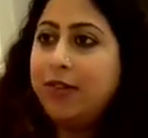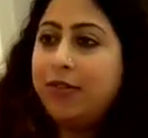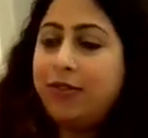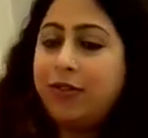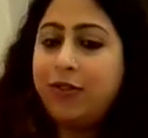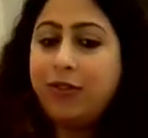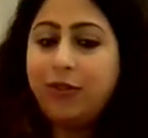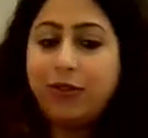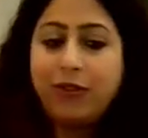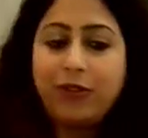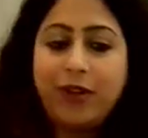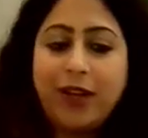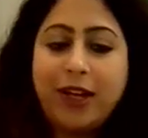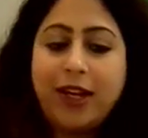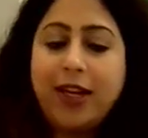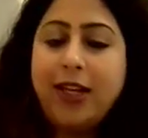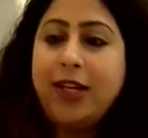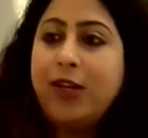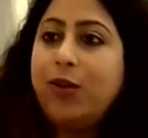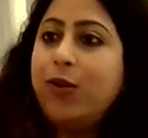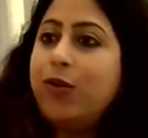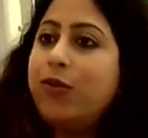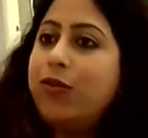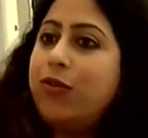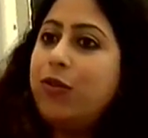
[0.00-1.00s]
for really
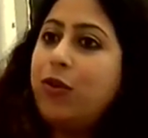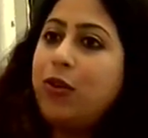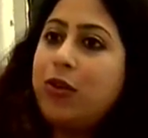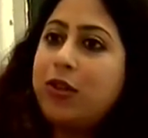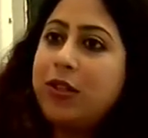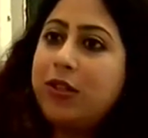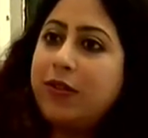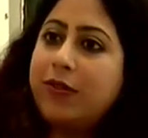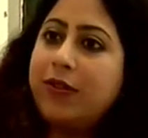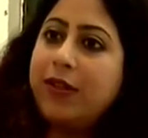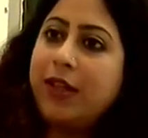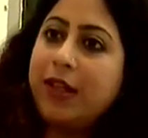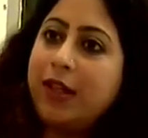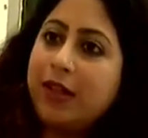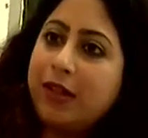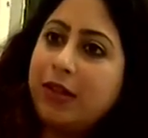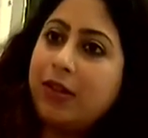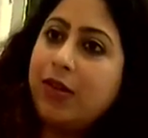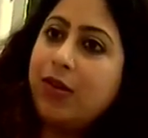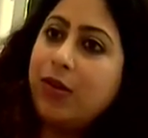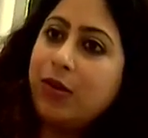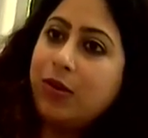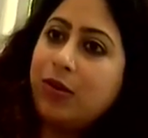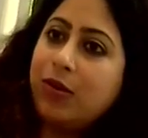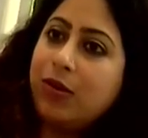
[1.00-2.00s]
no faults of their
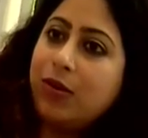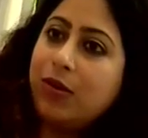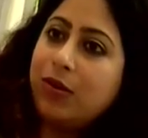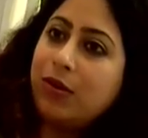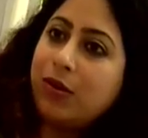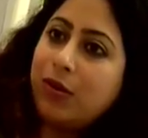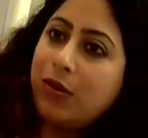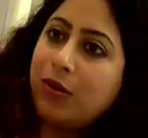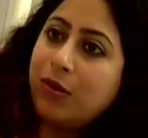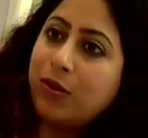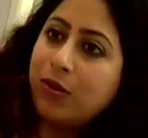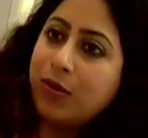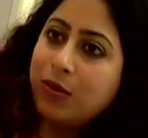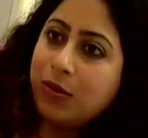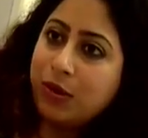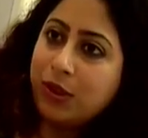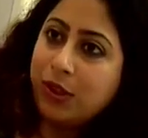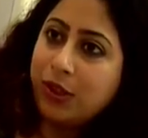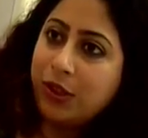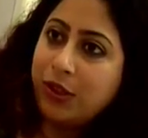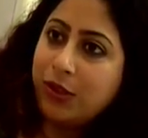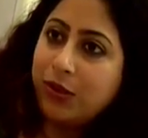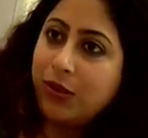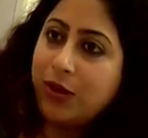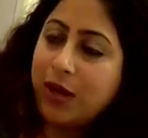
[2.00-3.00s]
own,
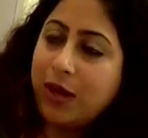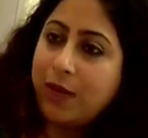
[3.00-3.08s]
you know.